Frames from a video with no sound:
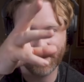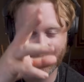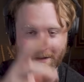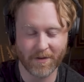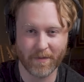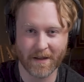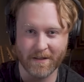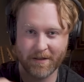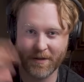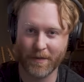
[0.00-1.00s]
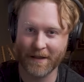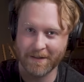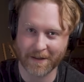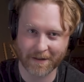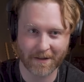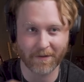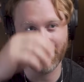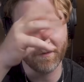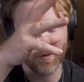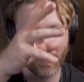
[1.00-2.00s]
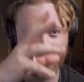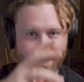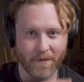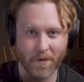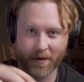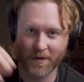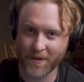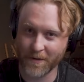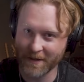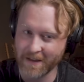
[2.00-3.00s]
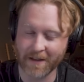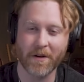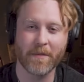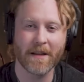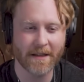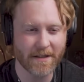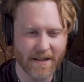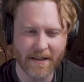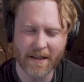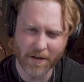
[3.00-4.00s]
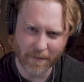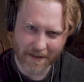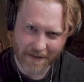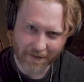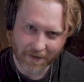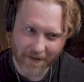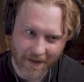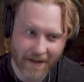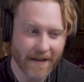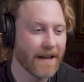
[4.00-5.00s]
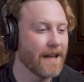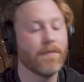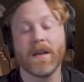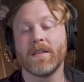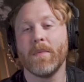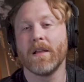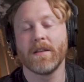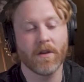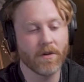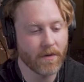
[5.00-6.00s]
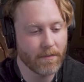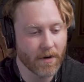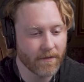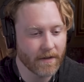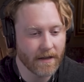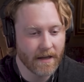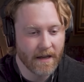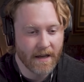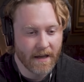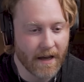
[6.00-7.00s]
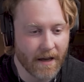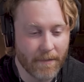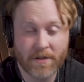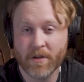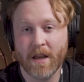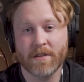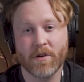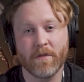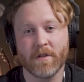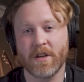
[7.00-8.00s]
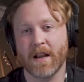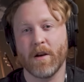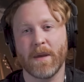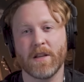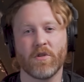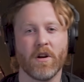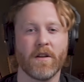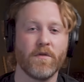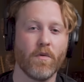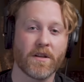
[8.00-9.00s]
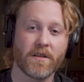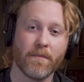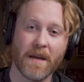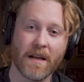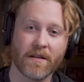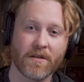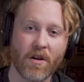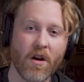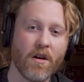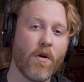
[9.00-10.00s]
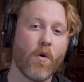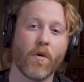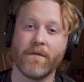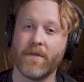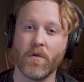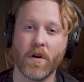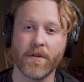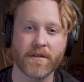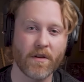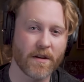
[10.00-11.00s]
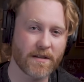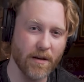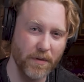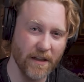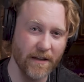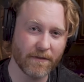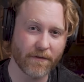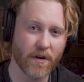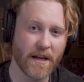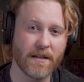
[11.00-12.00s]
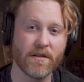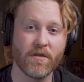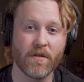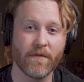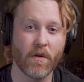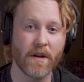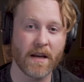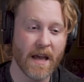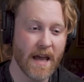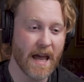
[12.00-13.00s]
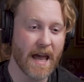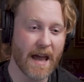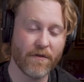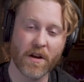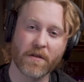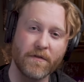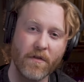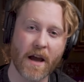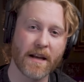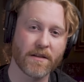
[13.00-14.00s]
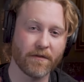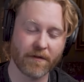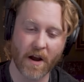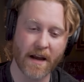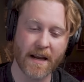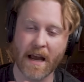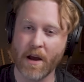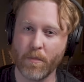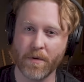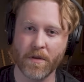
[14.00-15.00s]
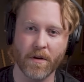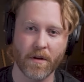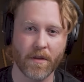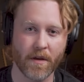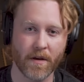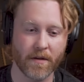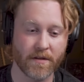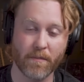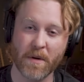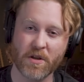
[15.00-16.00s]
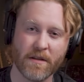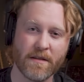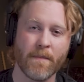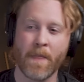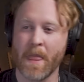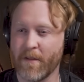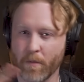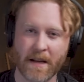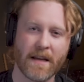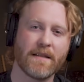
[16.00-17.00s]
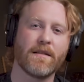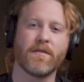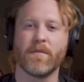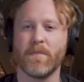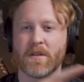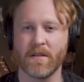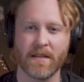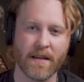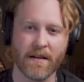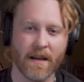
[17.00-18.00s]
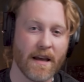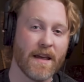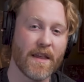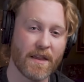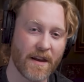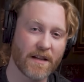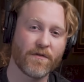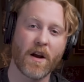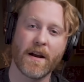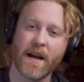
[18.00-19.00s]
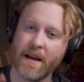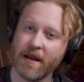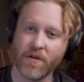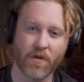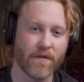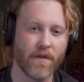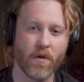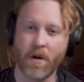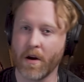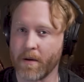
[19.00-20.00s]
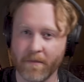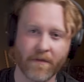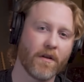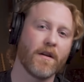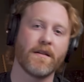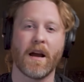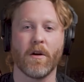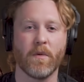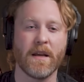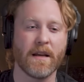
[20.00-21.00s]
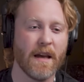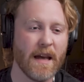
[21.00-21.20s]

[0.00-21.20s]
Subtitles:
beats, 2 beats, 2 beats, 6, 4, 4, 2, and you know what I mean? Like just a little bit different and make the melody go to it perfectly. Make sure you guys go over, check out Patreon if you want to submit a song or vote on the song. It's completely free to do the voting every other Friday. So Friday I open the submissions. Everybody gets their submissions in, and then the next Friday you can vote on them for an entire week.